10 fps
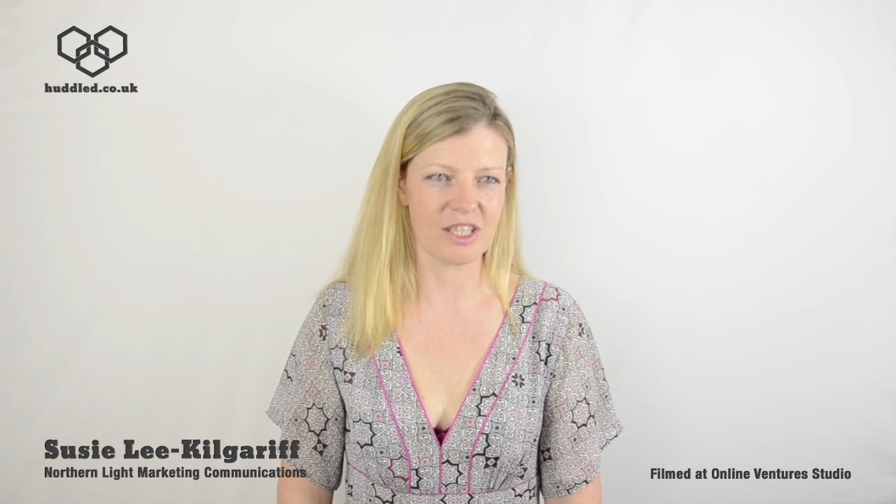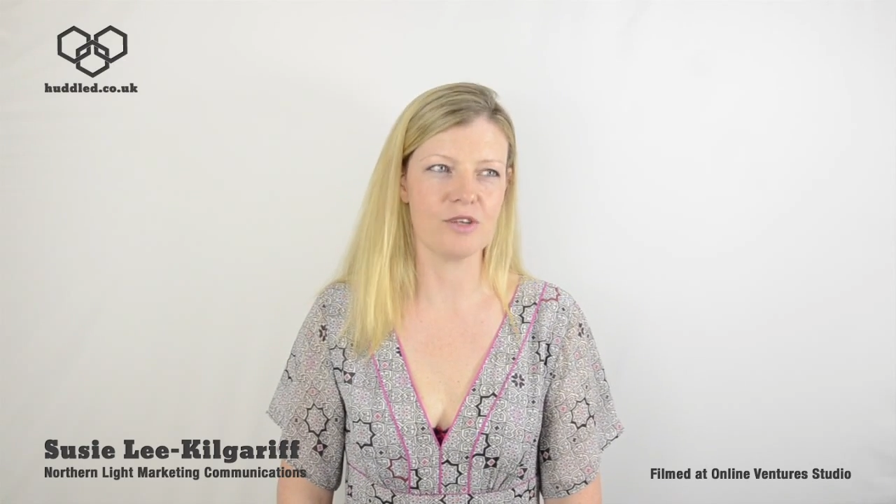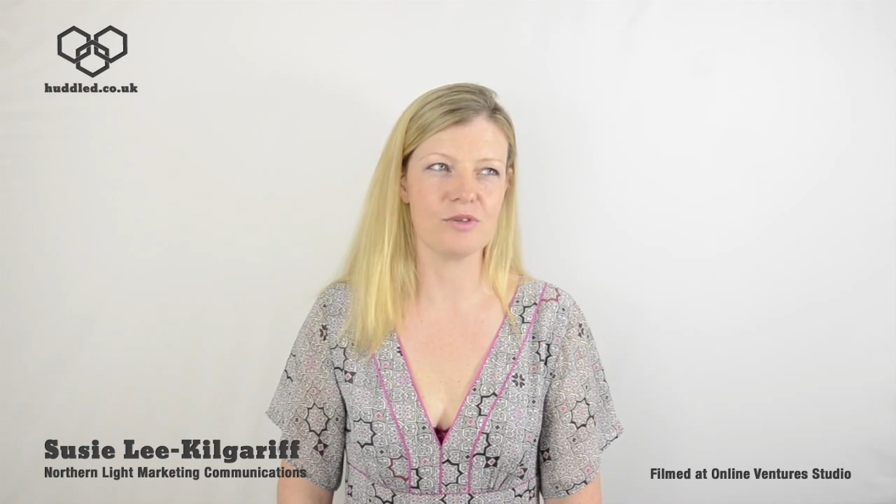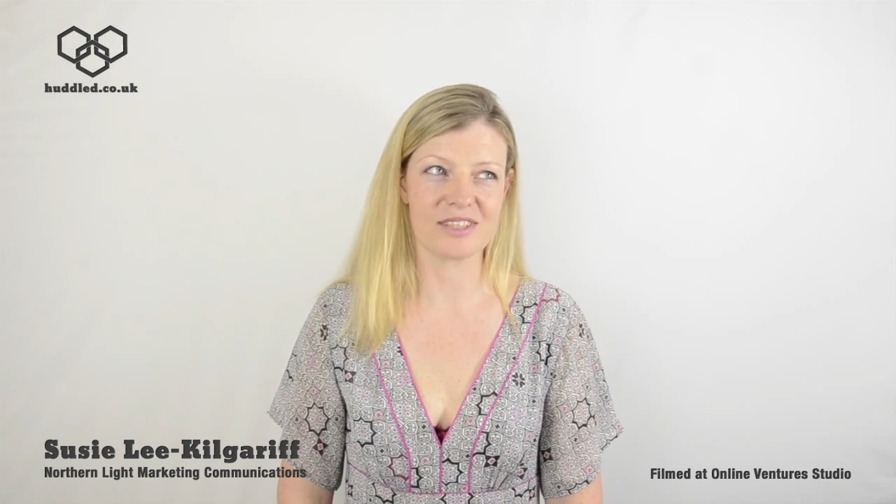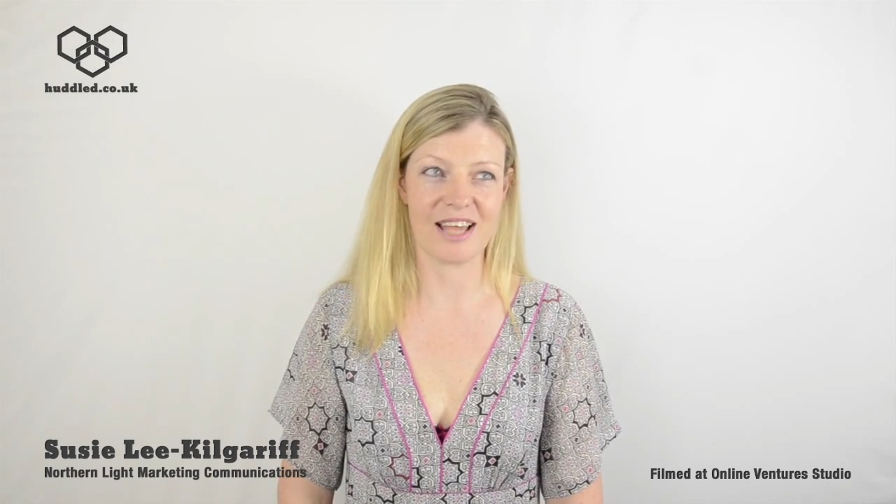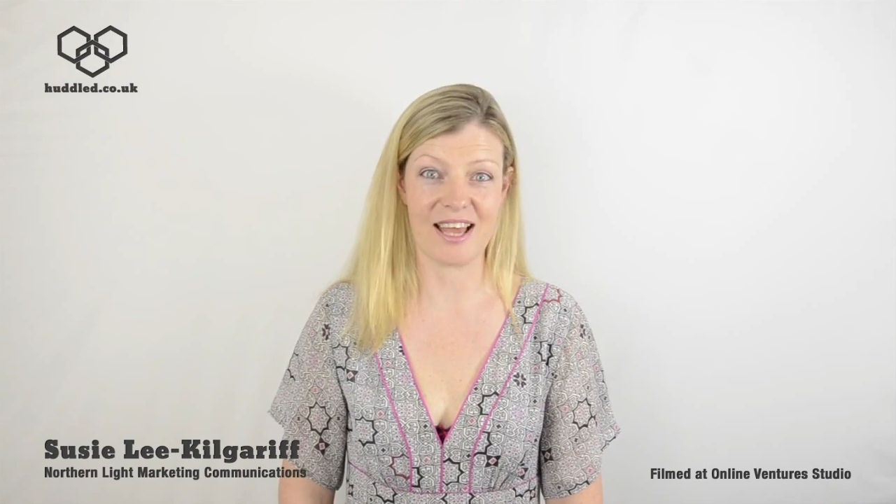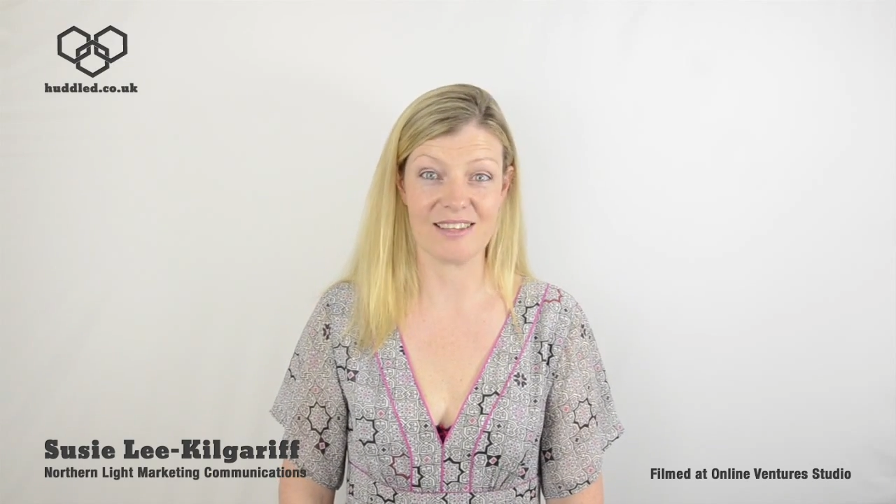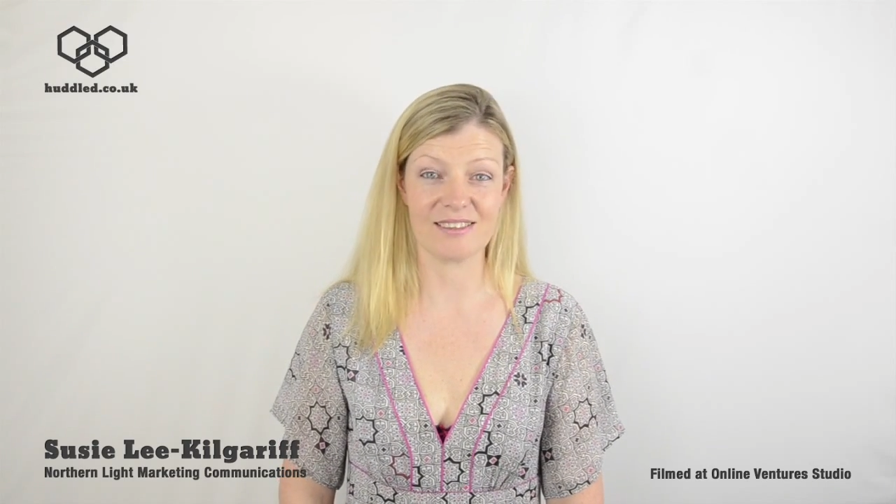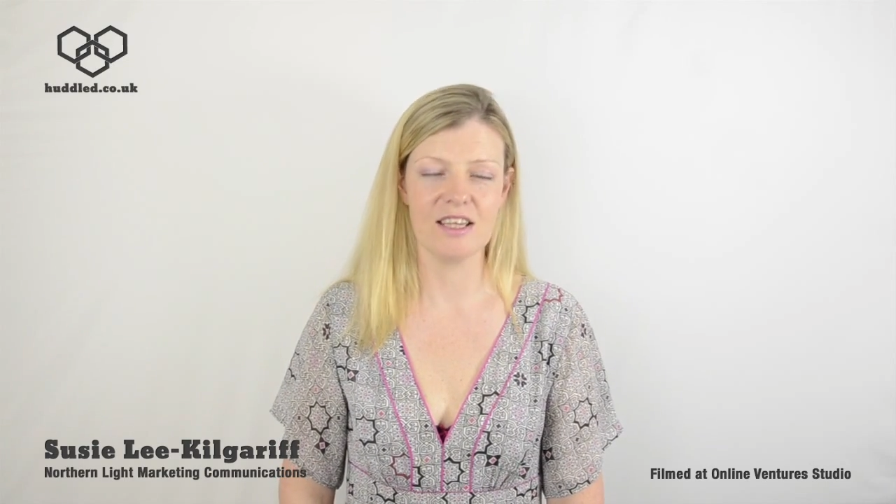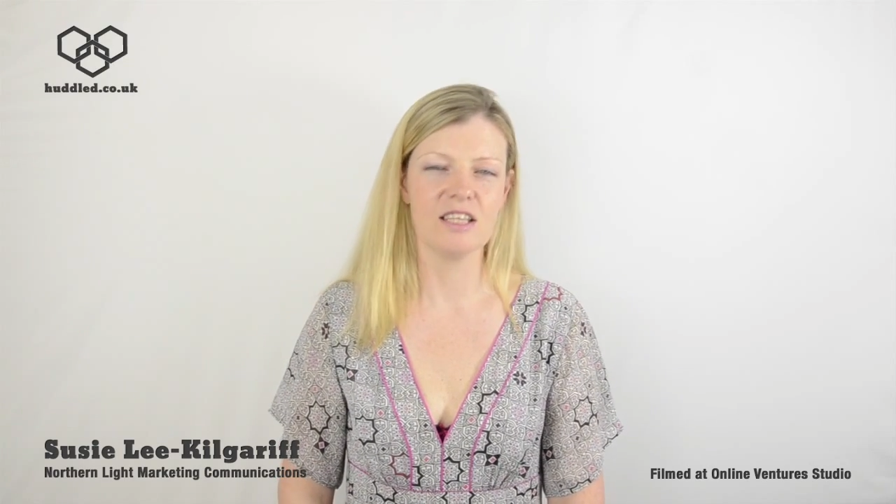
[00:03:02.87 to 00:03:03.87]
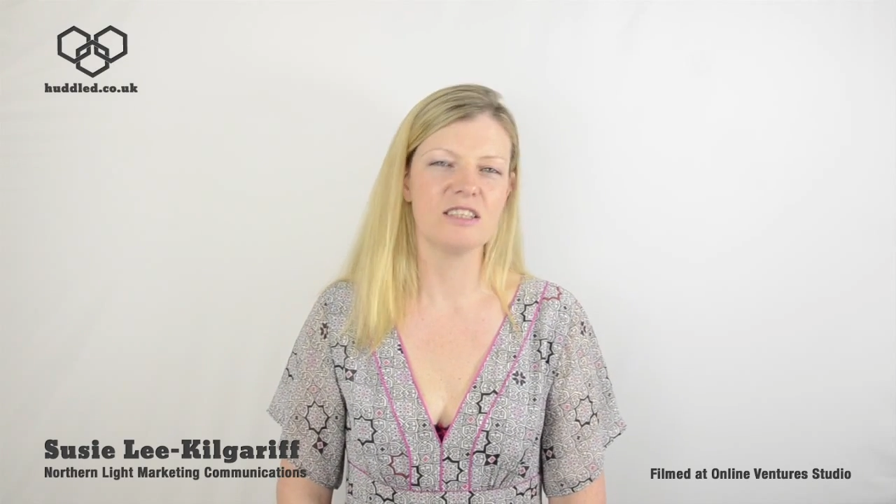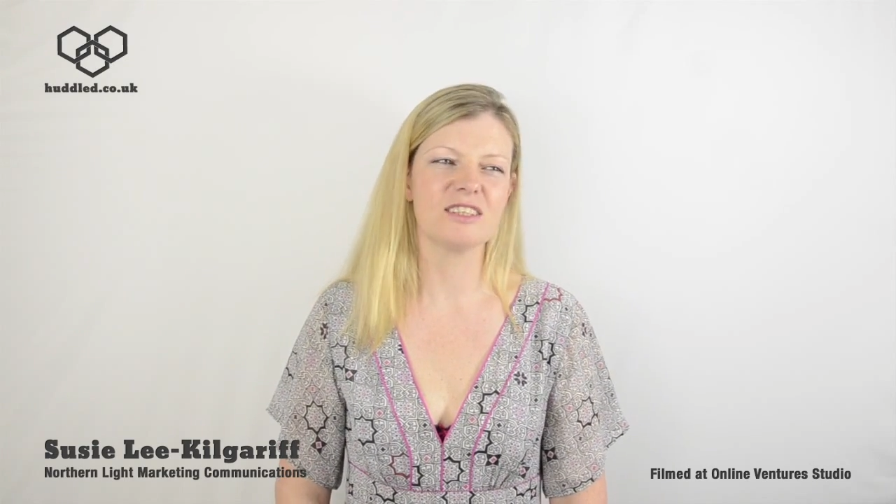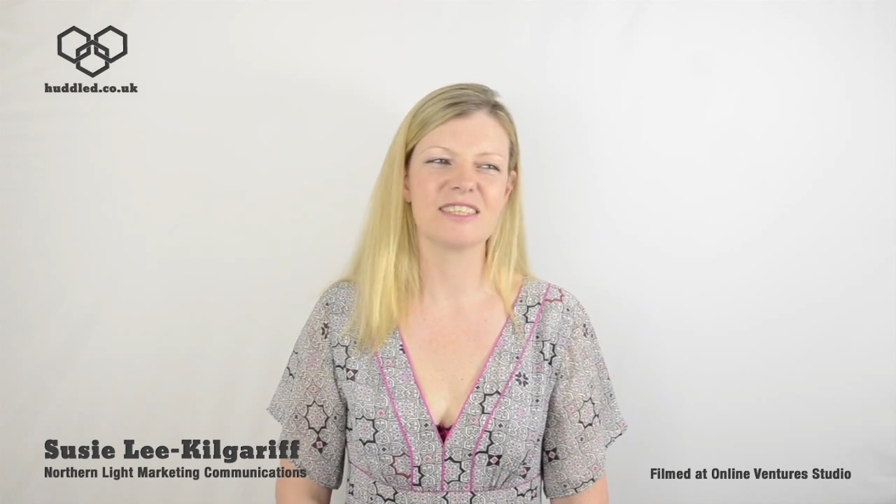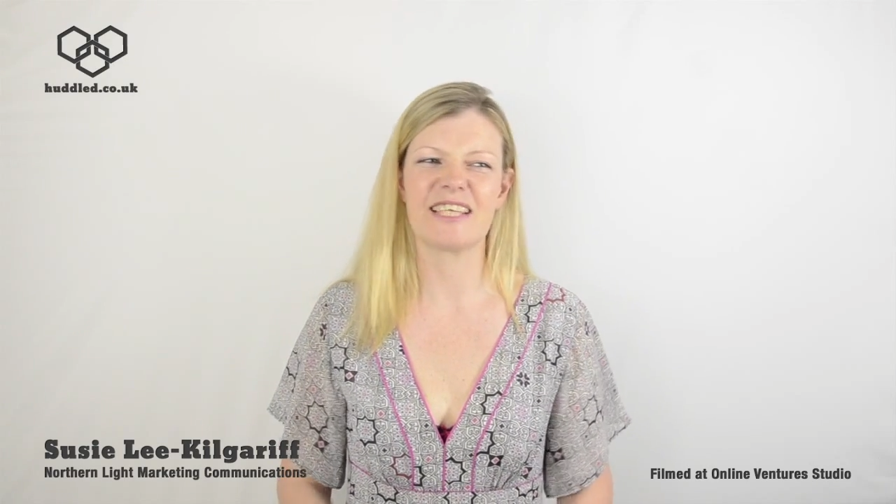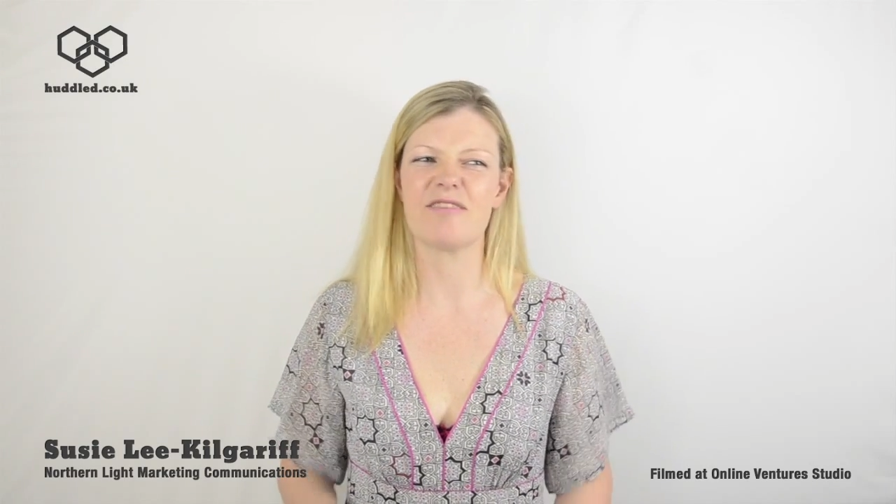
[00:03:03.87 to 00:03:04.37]
who says,
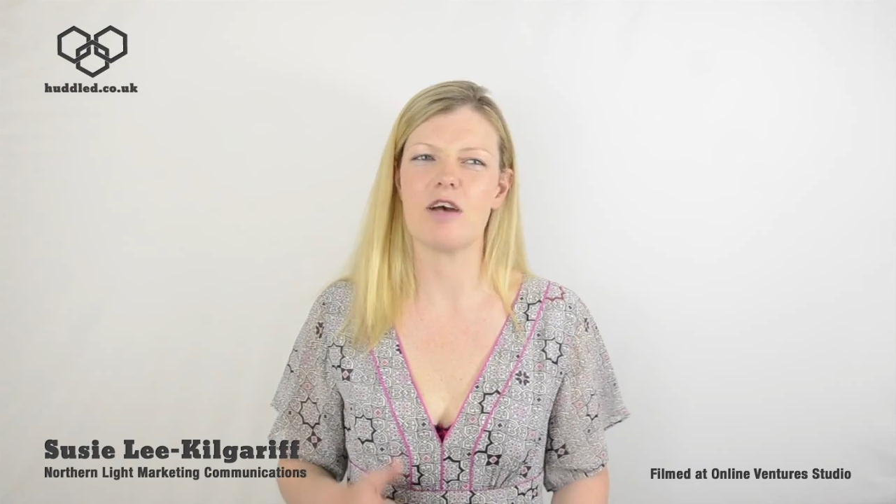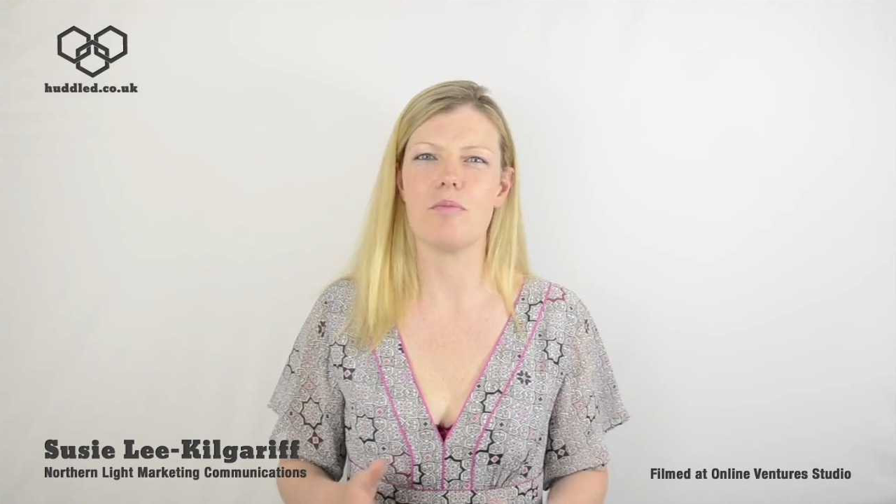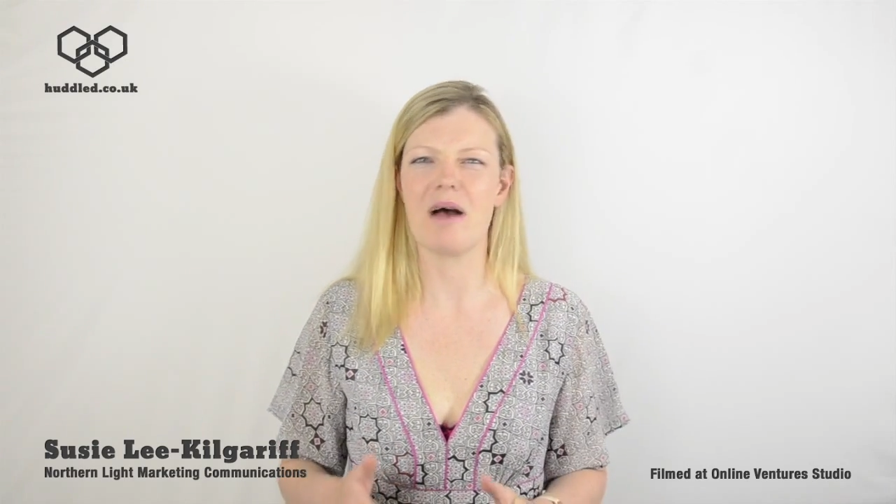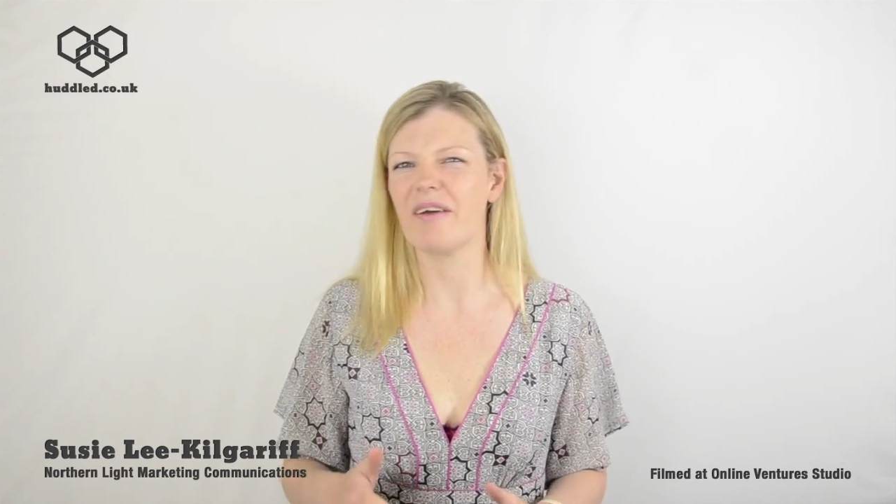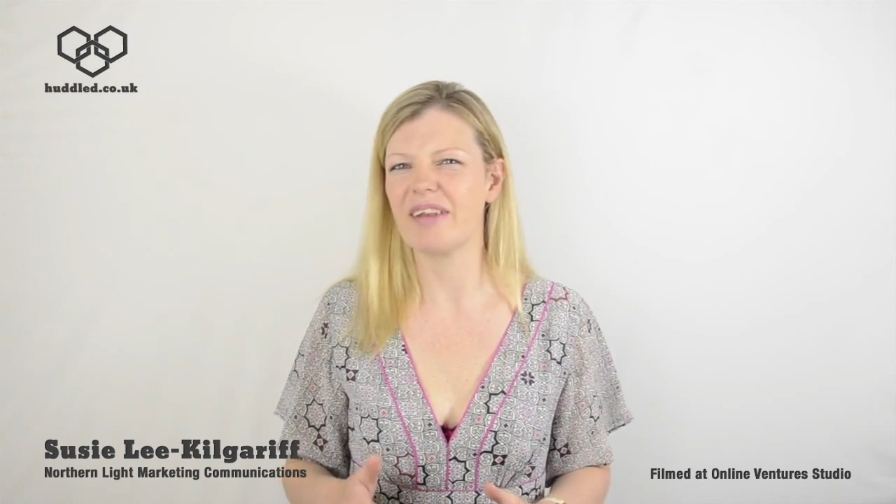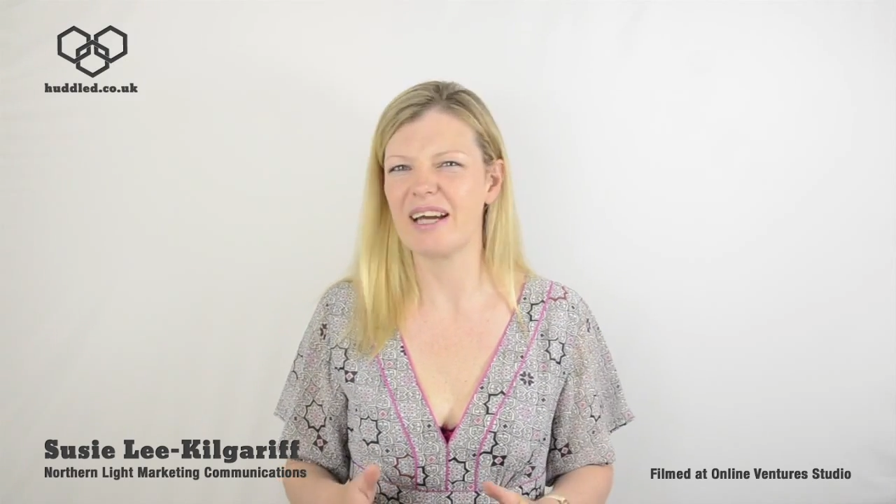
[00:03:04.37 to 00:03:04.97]
just give it about